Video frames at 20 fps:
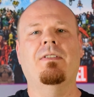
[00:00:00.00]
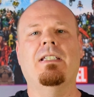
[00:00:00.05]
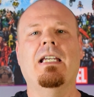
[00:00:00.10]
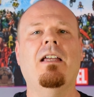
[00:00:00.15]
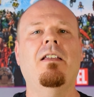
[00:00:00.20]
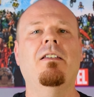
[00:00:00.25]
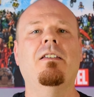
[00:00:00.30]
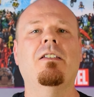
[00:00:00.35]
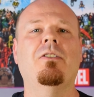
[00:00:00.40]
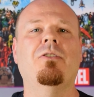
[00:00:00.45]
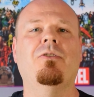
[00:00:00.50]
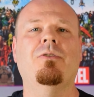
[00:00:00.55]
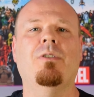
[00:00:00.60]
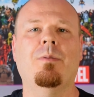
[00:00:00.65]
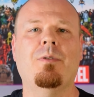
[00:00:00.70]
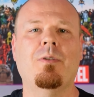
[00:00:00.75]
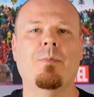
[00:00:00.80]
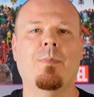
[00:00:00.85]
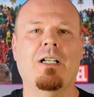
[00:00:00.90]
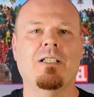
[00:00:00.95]
down in the
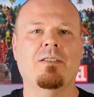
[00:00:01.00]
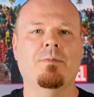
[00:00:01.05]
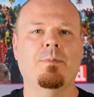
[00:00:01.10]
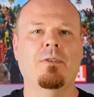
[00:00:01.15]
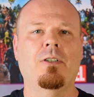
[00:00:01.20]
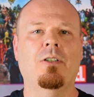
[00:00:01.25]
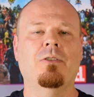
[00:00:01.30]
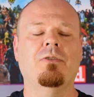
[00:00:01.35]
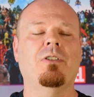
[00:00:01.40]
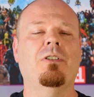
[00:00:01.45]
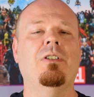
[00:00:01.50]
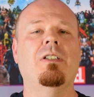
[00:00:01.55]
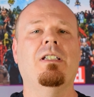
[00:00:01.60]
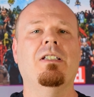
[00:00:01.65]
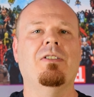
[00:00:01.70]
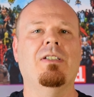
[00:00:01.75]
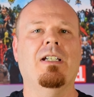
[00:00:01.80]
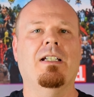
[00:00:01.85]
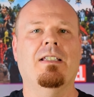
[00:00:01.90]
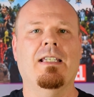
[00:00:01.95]
description box below so you
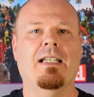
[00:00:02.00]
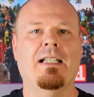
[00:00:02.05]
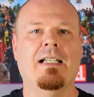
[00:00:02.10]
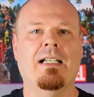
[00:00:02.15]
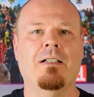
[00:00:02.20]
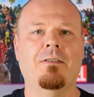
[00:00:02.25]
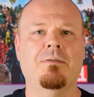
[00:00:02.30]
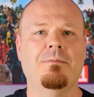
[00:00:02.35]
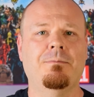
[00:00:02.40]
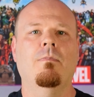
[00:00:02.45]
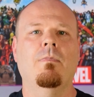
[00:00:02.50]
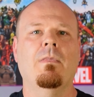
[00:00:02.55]
can check that out.